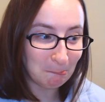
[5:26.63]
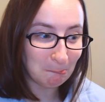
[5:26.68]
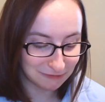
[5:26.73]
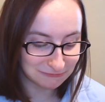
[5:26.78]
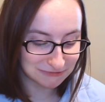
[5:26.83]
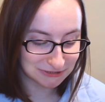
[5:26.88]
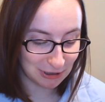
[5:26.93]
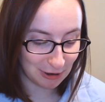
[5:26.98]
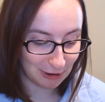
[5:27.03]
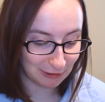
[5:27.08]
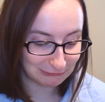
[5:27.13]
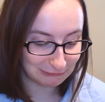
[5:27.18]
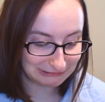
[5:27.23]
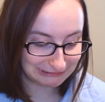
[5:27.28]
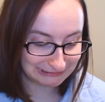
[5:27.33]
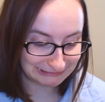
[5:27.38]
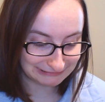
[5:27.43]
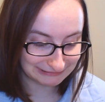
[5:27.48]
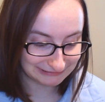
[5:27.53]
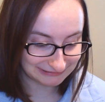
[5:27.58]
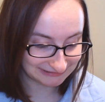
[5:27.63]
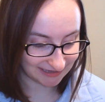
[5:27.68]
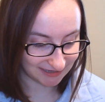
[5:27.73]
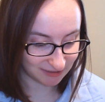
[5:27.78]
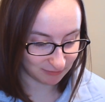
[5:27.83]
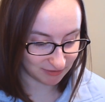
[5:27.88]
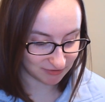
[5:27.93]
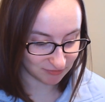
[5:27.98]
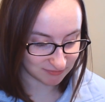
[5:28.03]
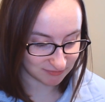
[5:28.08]
I'm sorry.
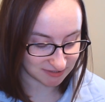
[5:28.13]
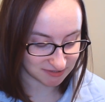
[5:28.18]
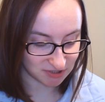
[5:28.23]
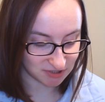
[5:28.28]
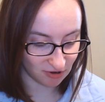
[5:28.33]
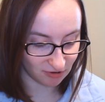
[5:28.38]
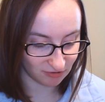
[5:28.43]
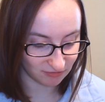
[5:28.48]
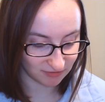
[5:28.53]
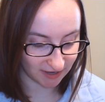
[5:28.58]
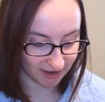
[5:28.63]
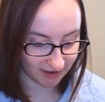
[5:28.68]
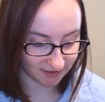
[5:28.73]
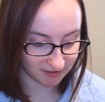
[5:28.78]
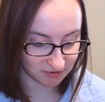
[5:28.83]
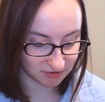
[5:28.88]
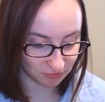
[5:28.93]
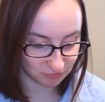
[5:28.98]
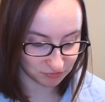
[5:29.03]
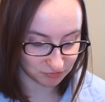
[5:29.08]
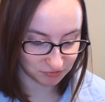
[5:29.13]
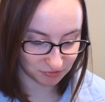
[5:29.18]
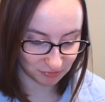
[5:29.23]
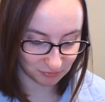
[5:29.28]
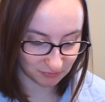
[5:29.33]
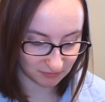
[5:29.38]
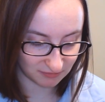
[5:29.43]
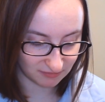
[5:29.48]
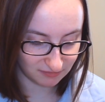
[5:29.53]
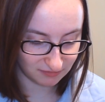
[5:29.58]
Anyway, there was a tall guy at your
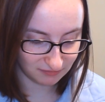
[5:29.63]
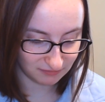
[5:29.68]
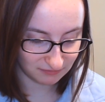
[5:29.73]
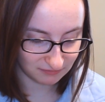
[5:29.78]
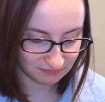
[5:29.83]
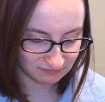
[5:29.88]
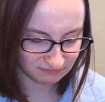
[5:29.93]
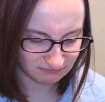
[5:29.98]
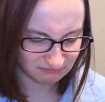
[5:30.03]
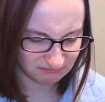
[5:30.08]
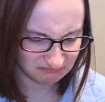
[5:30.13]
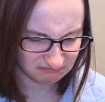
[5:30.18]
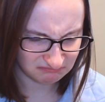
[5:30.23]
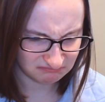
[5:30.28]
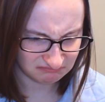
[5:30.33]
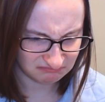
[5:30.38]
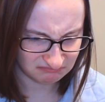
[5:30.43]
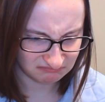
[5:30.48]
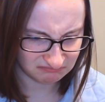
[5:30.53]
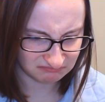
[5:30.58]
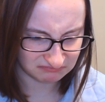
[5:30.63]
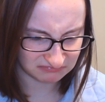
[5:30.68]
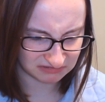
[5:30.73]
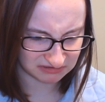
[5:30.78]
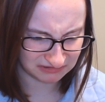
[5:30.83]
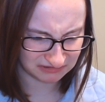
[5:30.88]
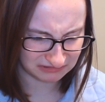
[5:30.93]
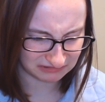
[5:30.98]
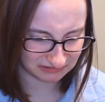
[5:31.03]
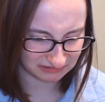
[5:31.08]
door.
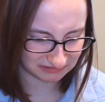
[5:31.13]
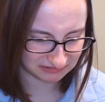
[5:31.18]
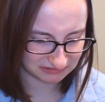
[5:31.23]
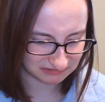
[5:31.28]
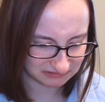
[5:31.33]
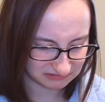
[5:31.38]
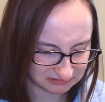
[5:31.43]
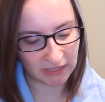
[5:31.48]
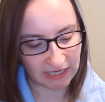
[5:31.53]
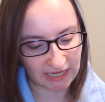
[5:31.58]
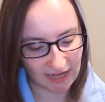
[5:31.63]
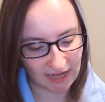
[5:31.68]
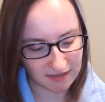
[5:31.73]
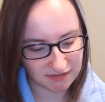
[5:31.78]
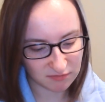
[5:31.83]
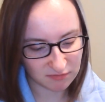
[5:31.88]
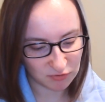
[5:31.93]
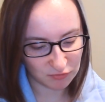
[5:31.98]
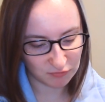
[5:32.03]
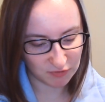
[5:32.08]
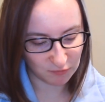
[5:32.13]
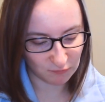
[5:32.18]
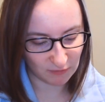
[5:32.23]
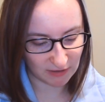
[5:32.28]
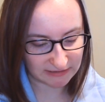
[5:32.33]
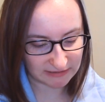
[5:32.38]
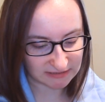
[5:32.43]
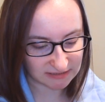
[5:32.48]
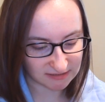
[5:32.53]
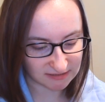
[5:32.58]
Ugh. When I asked him who he
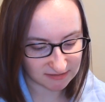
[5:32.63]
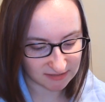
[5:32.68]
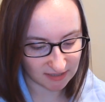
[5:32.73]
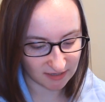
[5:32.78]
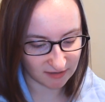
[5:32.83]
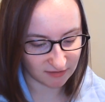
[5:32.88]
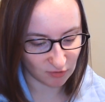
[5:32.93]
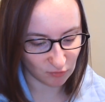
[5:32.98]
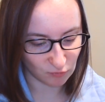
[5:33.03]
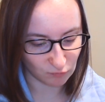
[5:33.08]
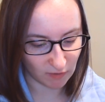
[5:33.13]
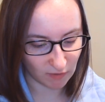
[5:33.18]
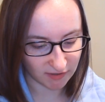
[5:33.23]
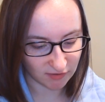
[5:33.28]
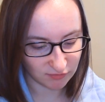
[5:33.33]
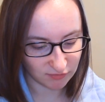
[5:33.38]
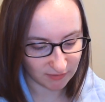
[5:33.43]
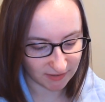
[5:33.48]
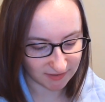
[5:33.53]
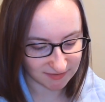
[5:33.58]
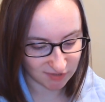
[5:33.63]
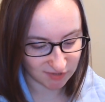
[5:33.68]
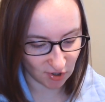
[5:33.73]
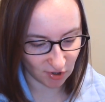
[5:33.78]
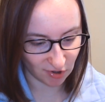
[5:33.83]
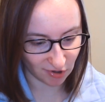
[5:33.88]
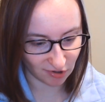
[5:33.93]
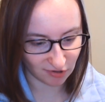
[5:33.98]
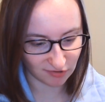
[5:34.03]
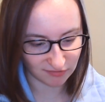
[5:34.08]
was, he said, why don't you ask
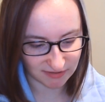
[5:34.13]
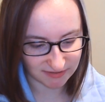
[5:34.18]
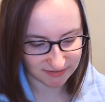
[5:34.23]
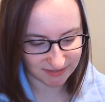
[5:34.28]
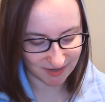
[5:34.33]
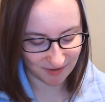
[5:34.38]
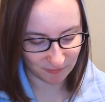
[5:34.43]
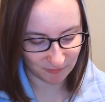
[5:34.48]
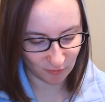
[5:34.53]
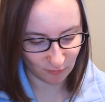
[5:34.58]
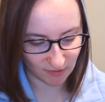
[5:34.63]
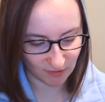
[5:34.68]
her the same